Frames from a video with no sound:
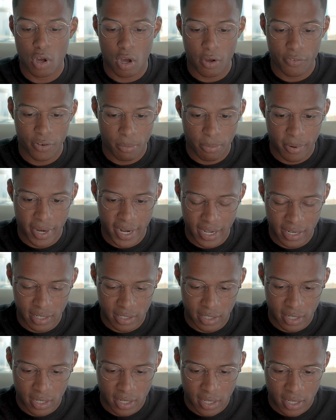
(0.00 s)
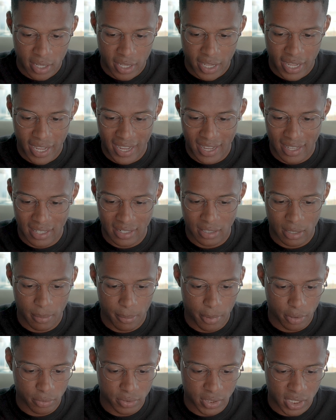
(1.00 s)
coffee brand in the
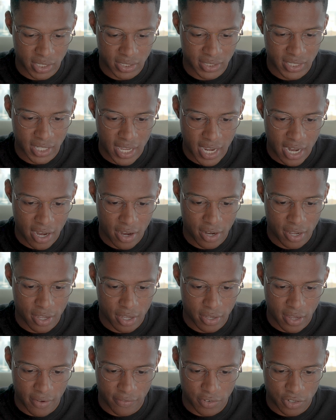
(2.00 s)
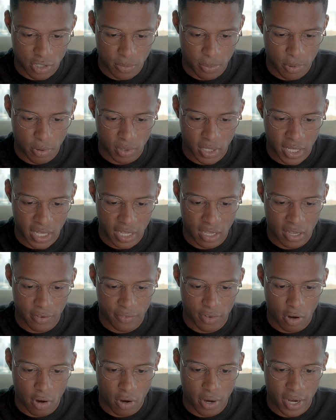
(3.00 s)
Middle Tennessee area. You have your Chipotle, you
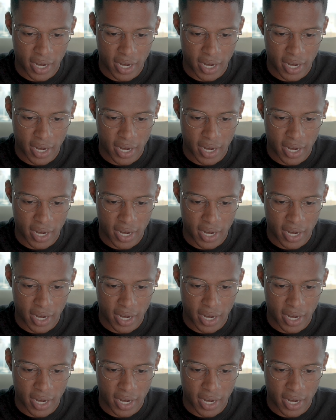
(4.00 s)
have your